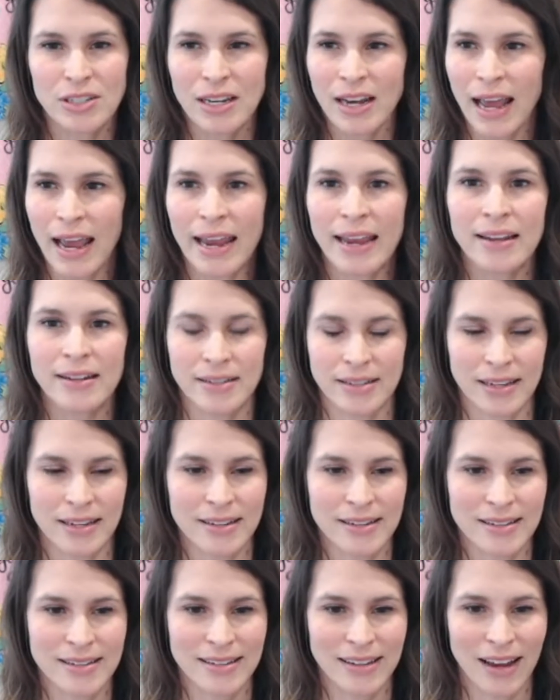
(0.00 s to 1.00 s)

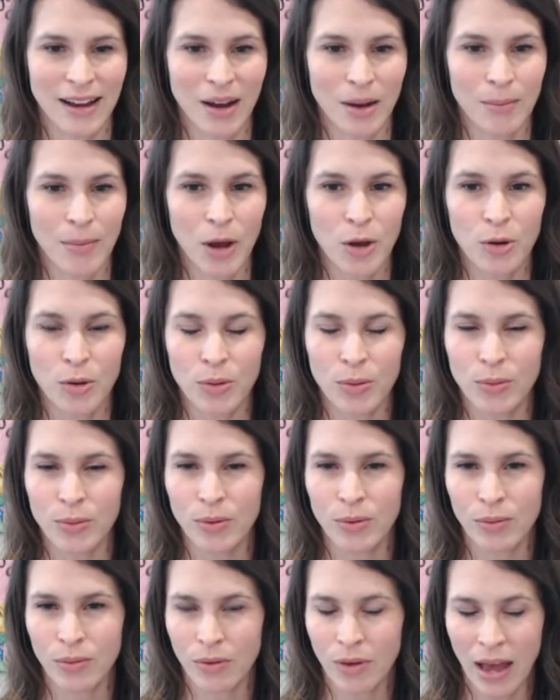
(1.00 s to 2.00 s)
enhances
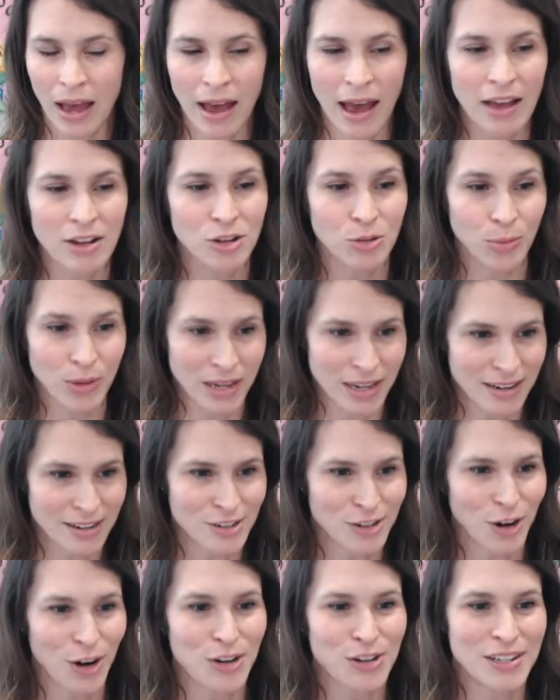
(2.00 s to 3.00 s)
as we
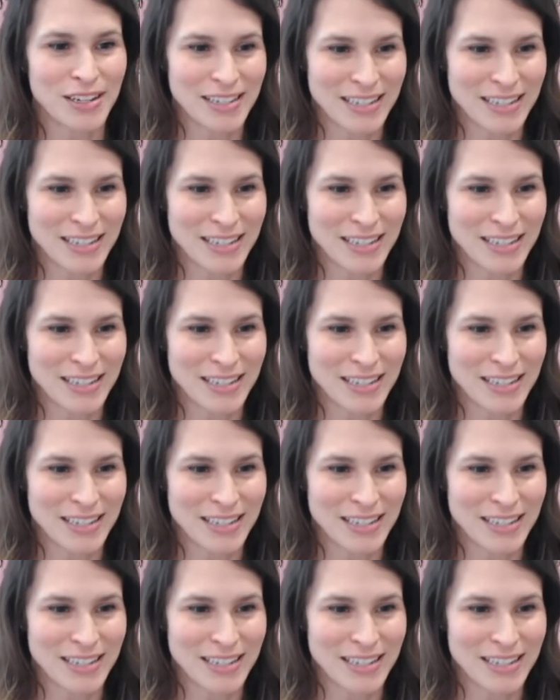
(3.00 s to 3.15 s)
start to